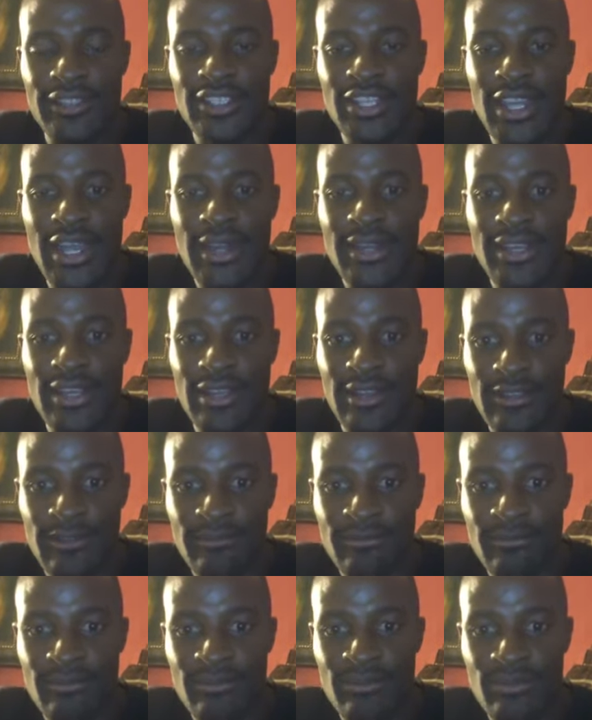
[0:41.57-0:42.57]
chatting.
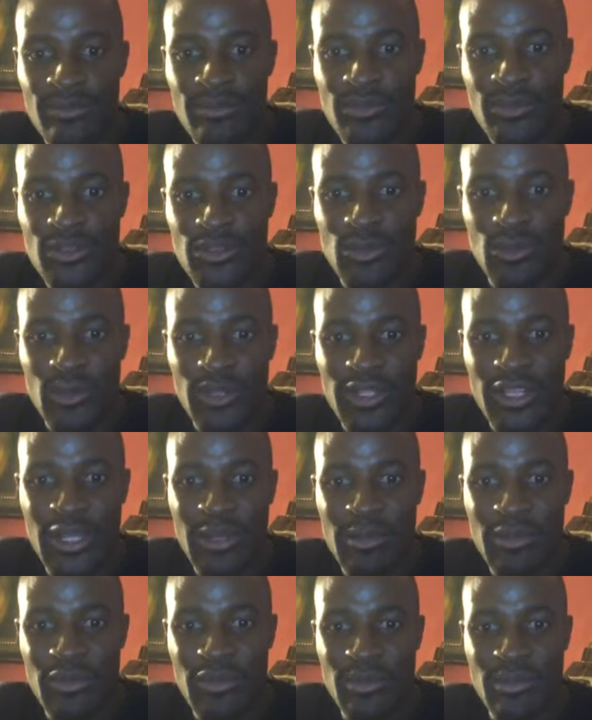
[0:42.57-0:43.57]
So welcome,
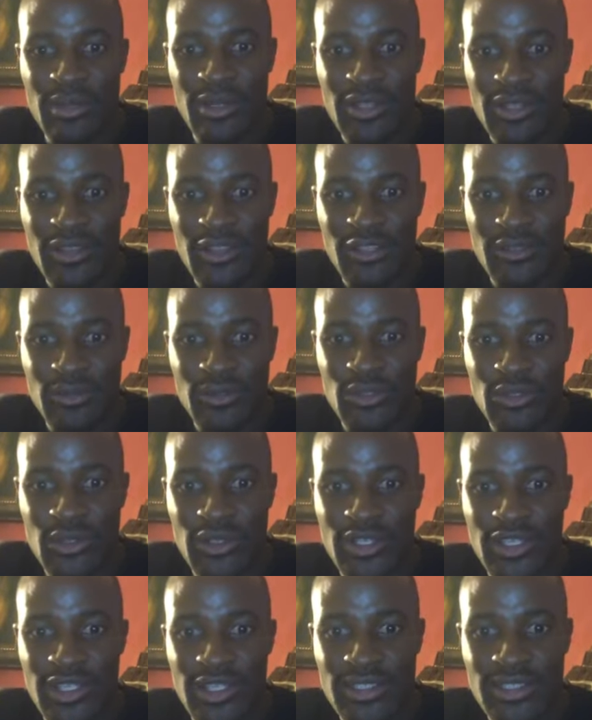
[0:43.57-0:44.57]
everybody. Thanks for
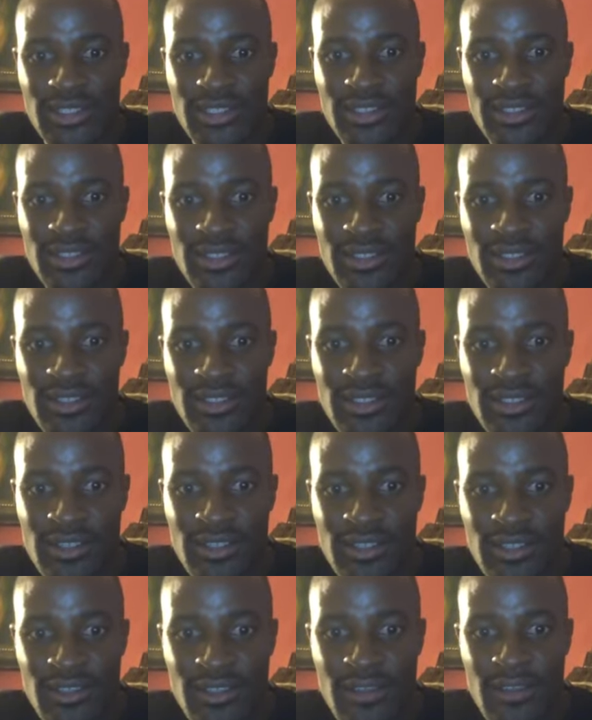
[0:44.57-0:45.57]
joining us.